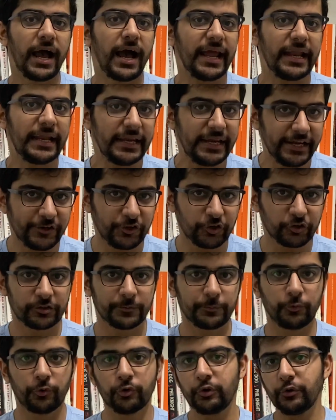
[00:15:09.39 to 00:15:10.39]
I need your
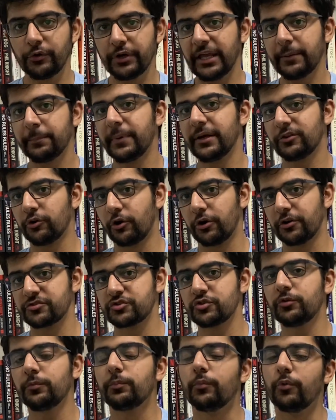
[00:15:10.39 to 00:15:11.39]
support to take my
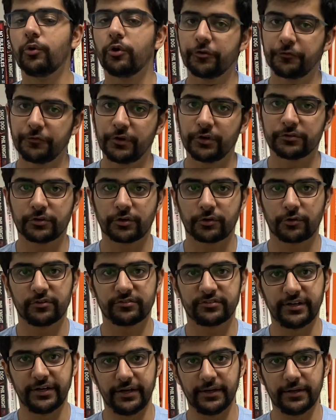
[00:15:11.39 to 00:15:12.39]
thoughts to more viewers
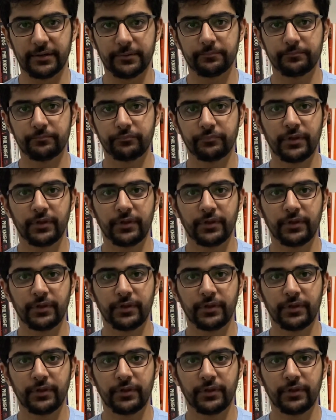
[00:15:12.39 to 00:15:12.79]
across India.